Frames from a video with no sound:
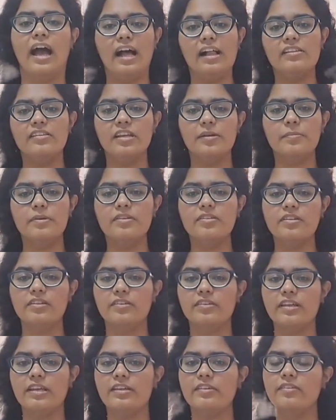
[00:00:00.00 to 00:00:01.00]
Alzheimer's
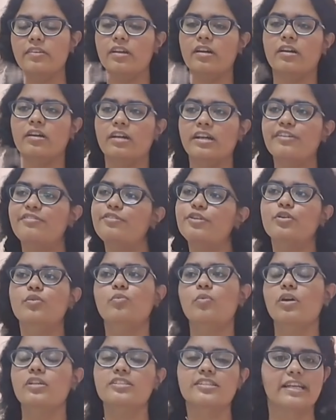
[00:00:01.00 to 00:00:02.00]
disease, uh, if you watch